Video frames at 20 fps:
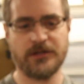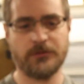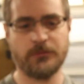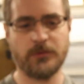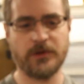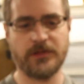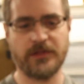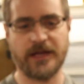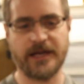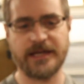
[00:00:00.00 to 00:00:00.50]

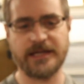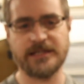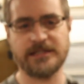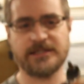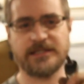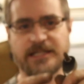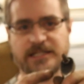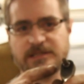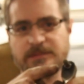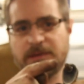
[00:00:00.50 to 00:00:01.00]
with a
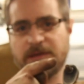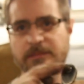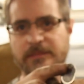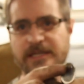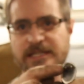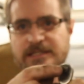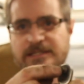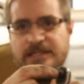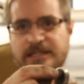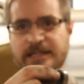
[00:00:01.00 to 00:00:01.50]

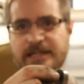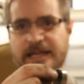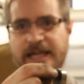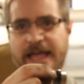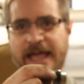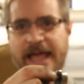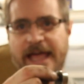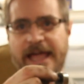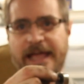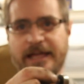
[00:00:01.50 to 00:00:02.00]
6mm
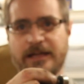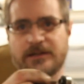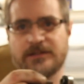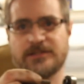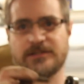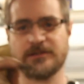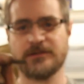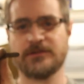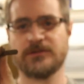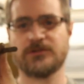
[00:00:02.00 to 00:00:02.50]

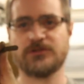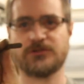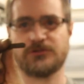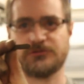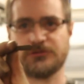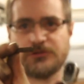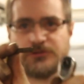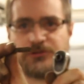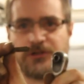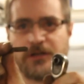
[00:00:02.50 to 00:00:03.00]
hex
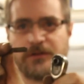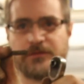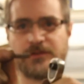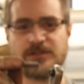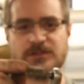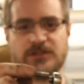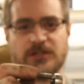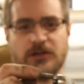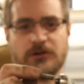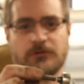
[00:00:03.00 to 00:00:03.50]
screwdriver
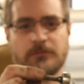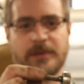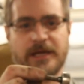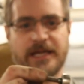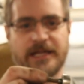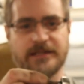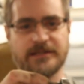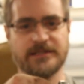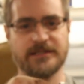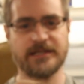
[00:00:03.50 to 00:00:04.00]
style
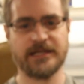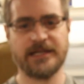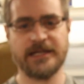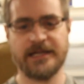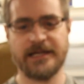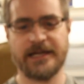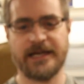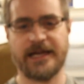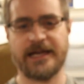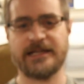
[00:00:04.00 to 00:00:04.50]
bit
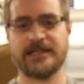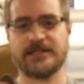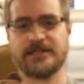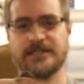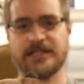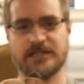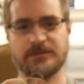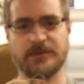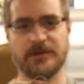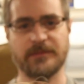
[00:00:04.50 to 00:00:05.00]
and a
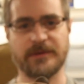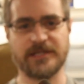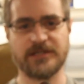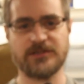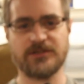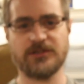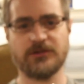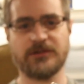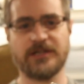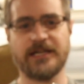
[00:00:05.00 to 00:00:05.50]
6mm
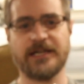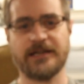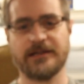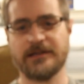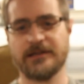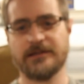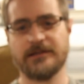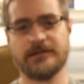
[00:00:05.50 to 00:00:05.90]
socket.